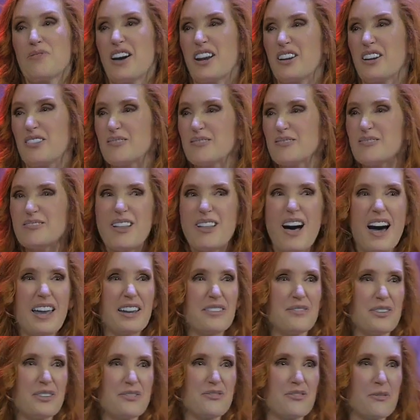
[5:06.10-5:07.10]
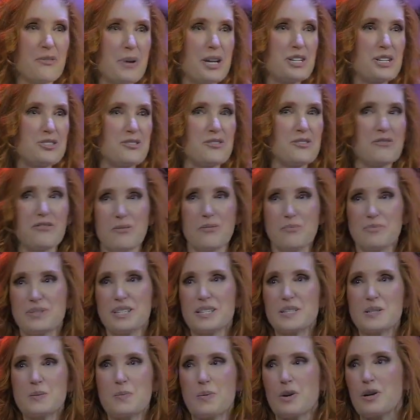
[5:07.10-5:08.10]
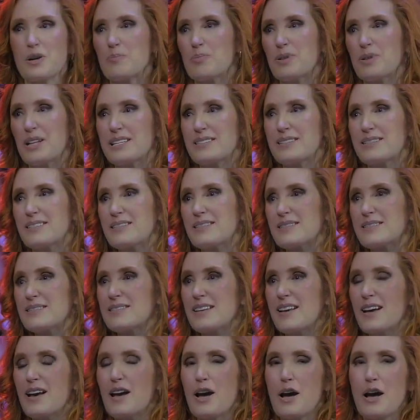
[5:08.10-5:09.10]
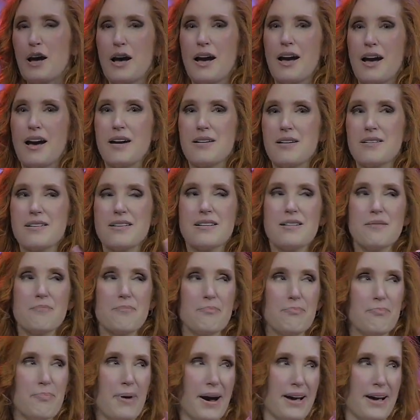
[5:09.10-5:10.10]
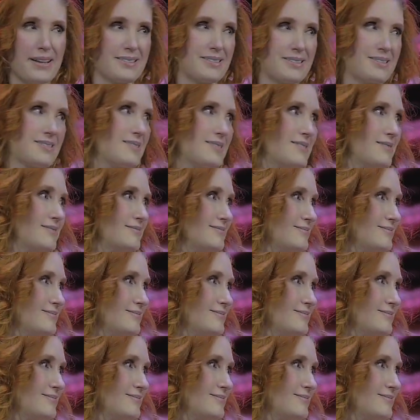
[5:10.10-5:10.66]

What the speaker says: got a lot of information from disparate places. But